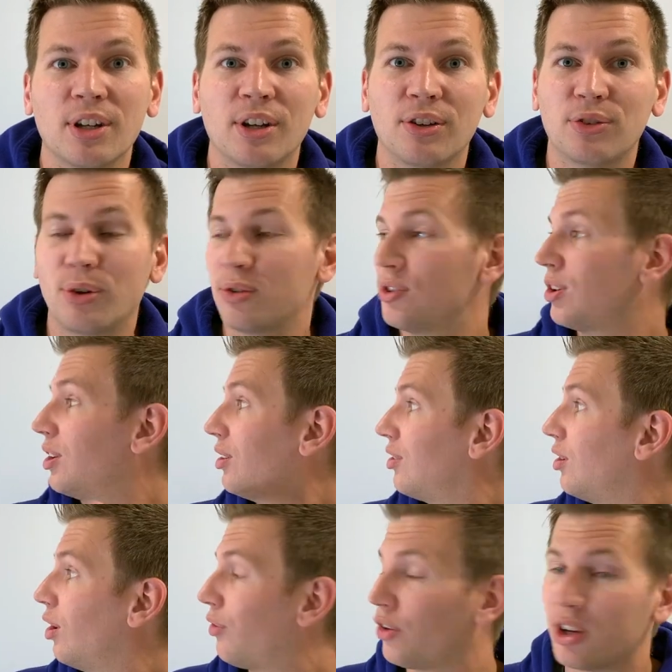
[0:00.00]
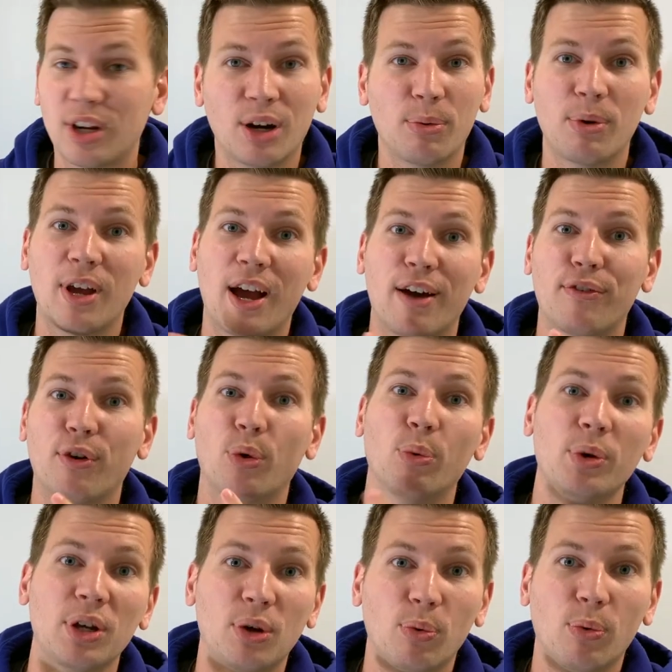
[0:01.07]
So as you can see over here, we have
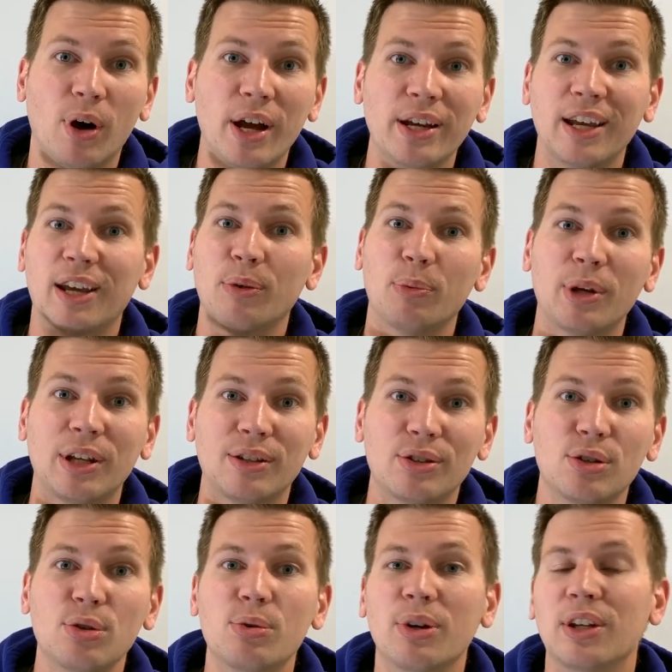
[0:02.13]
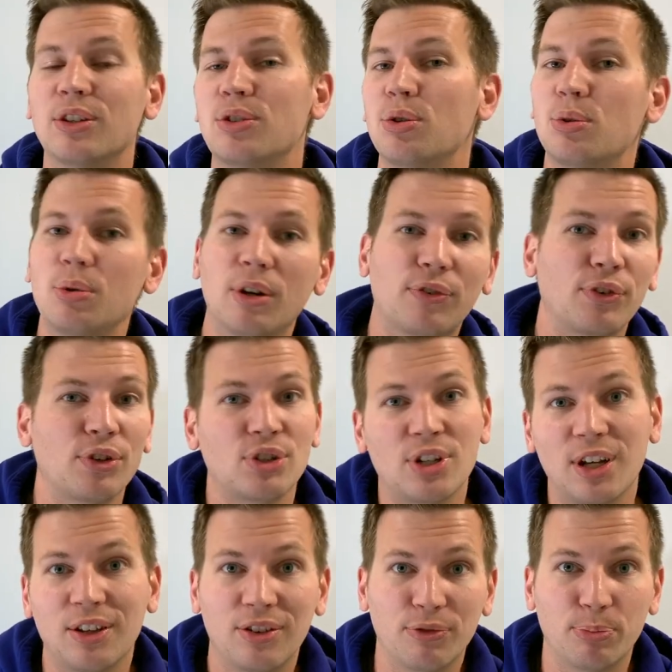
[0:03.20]
week 1 and week 2 in two different
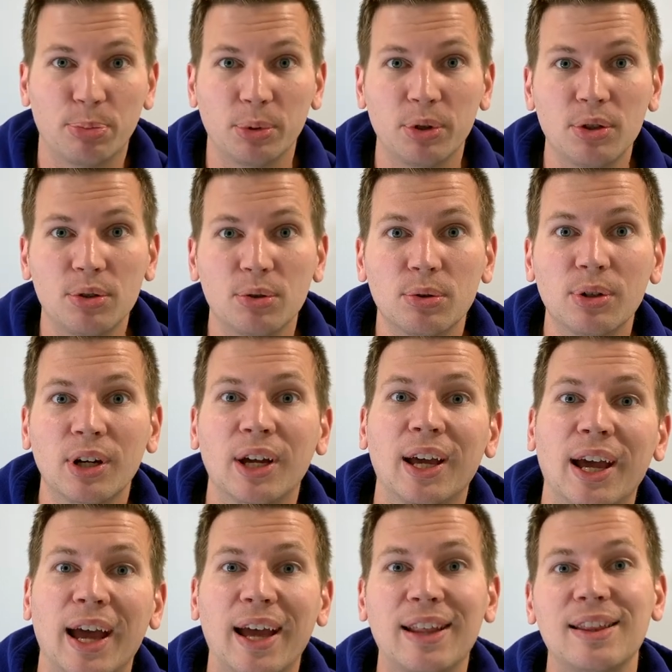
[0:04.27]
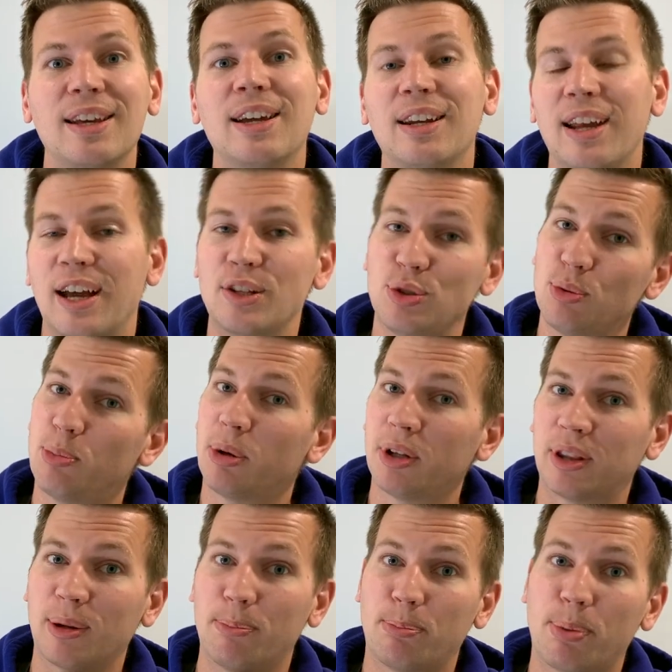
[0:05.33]
shades of blue. And then as you put
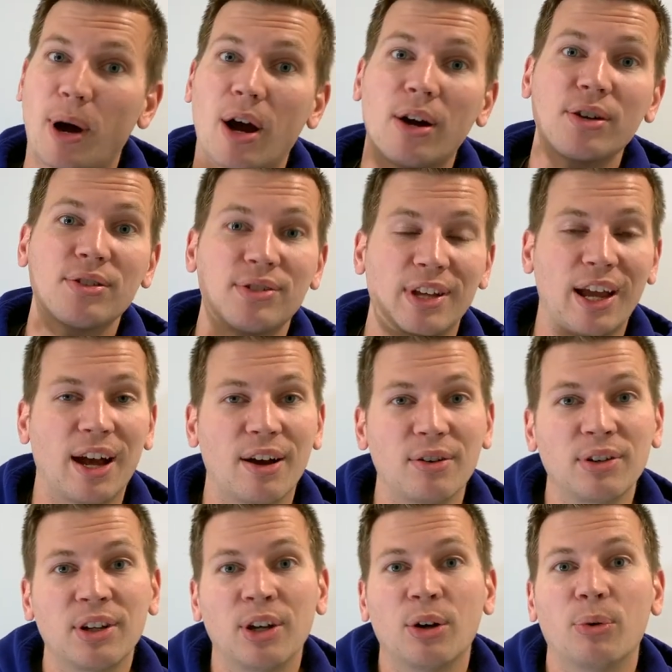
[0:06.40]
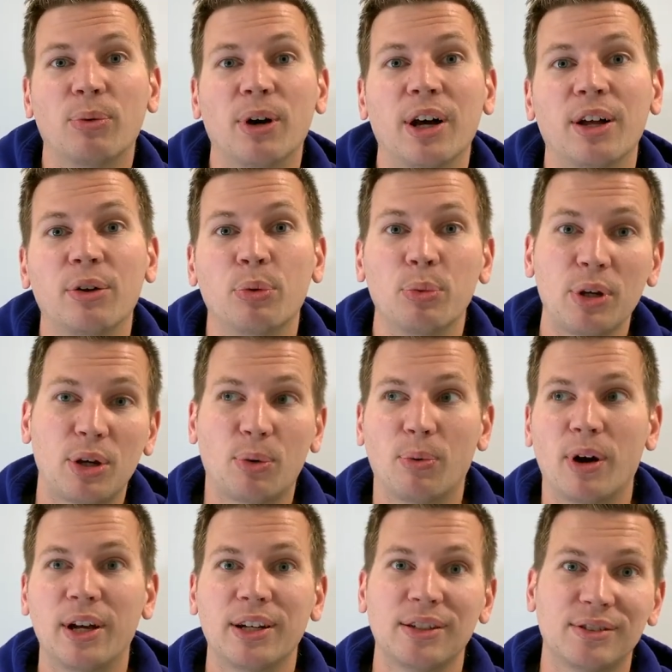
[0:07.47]
the bars down, well, week
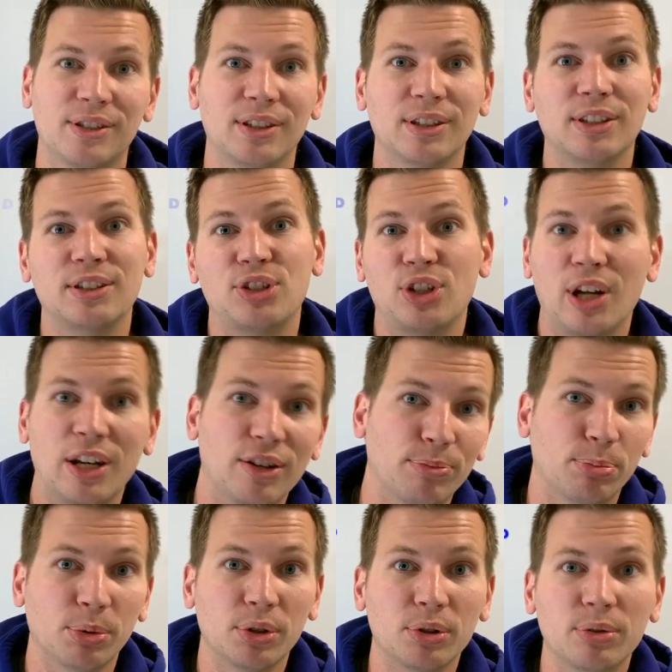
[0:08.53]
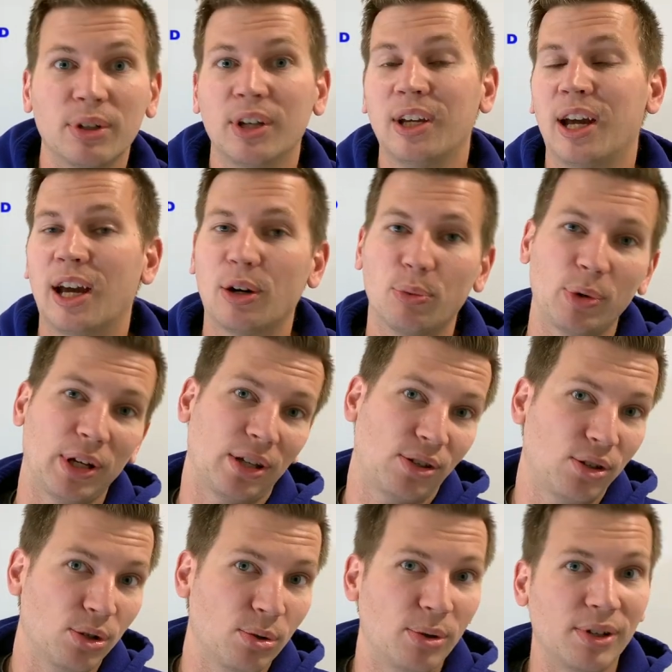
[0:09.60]
1 is in this shade of blue and week
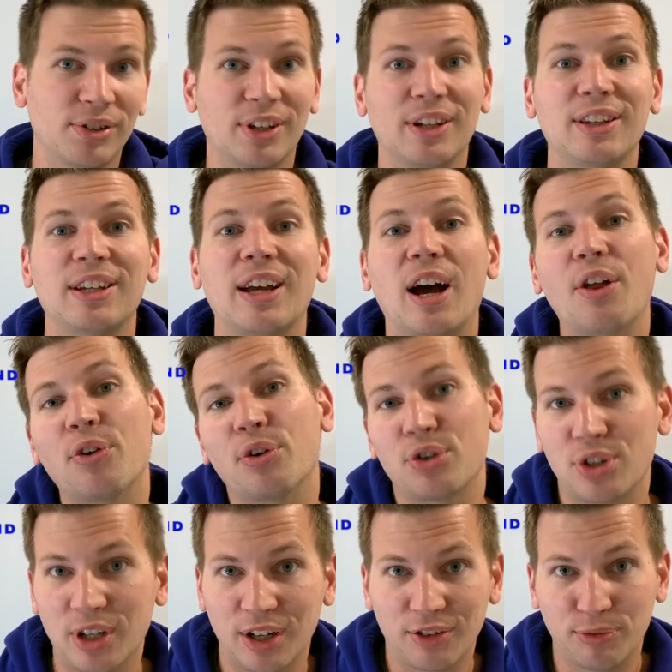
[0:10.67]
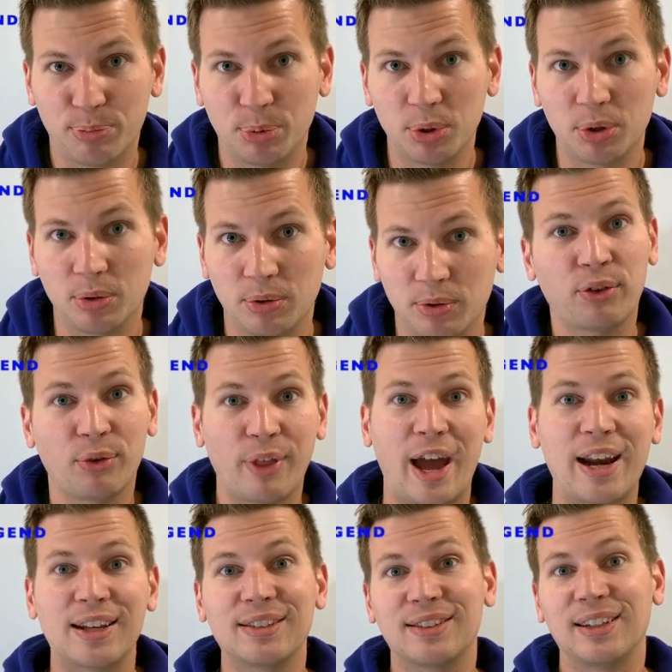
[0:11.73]
2 is in the other shade of blue. So
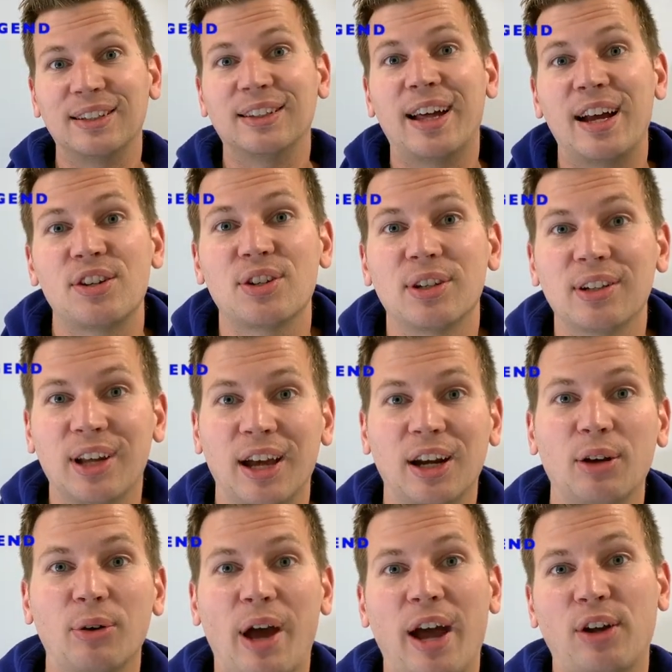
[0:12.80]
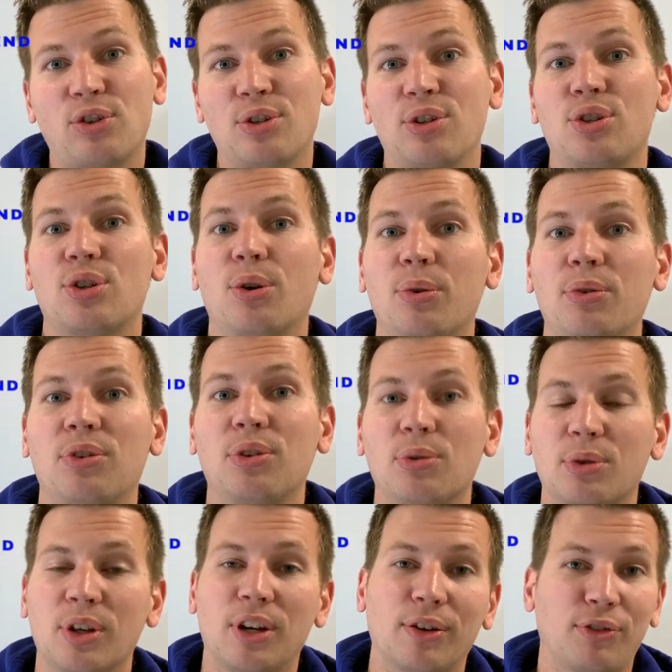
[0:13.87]
that is a legend, and it actually shows you
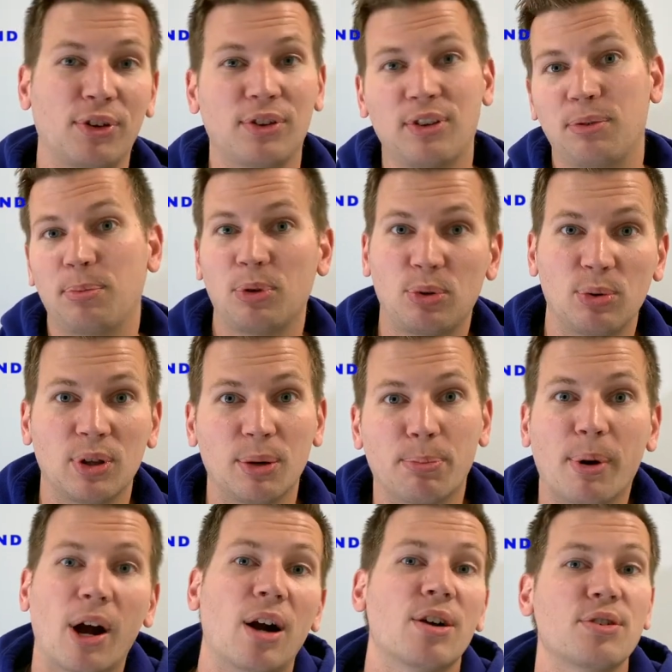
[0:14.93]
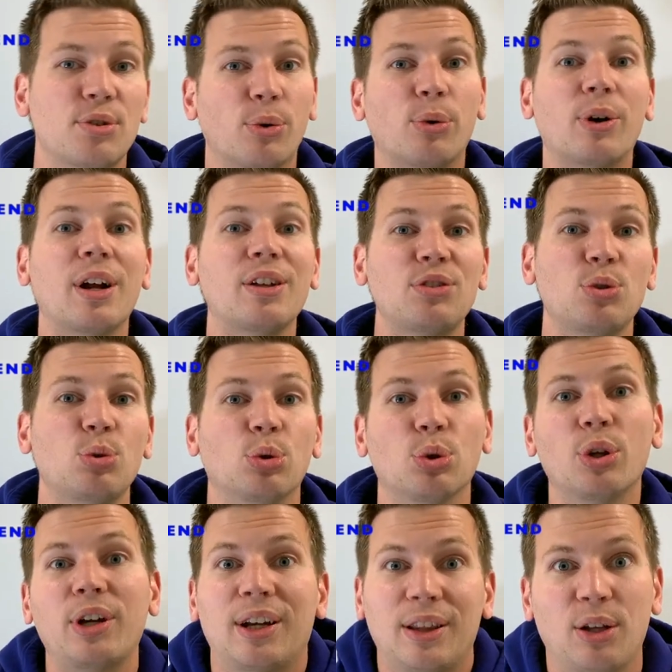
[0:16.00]
the differences between the bars, or else you'd
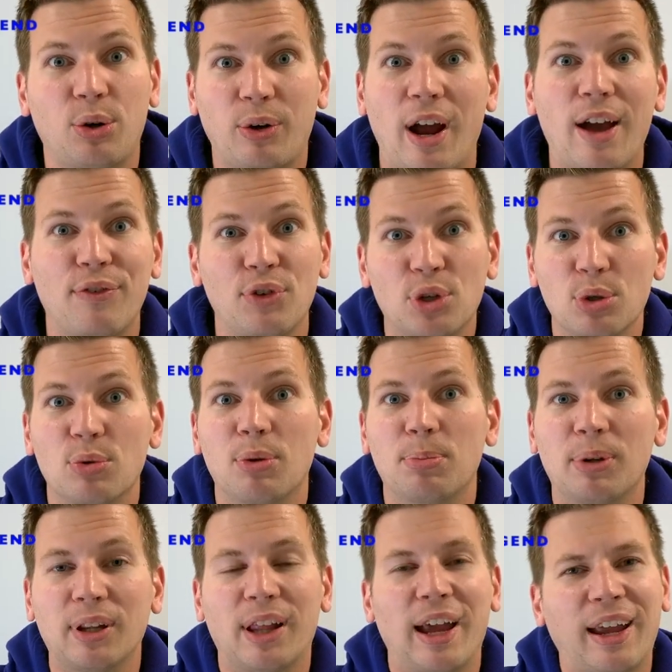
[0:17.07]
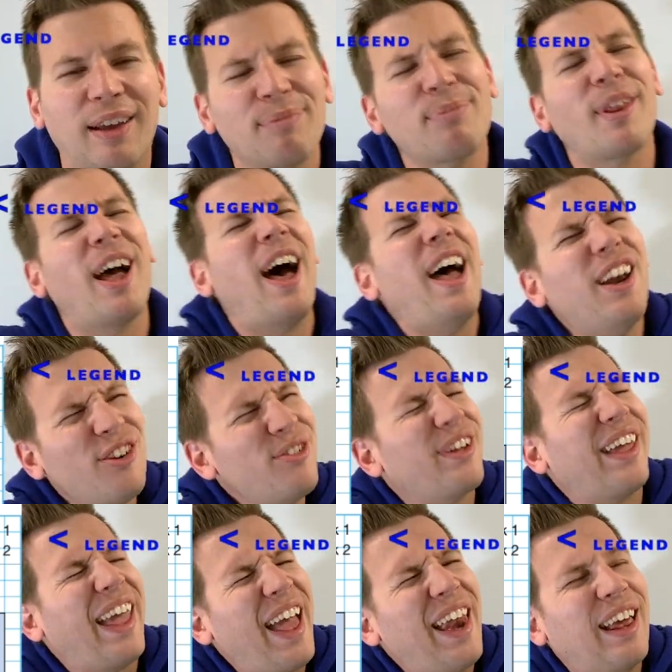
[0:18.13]
look at the graph and you would be like, I don't
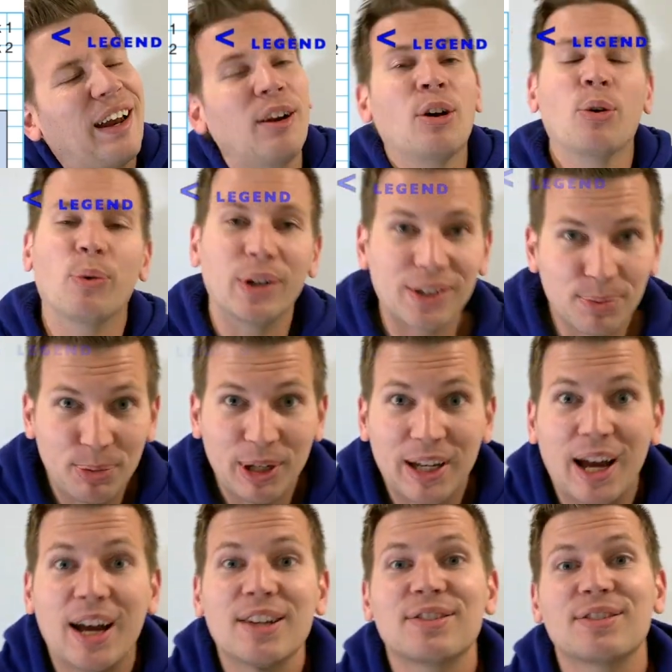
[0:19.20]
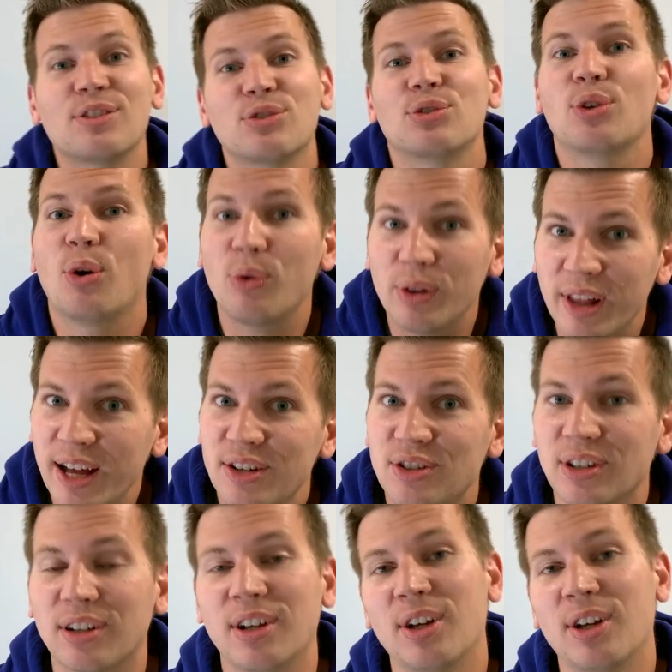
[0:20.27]
get it. Well, it's because there's no legend.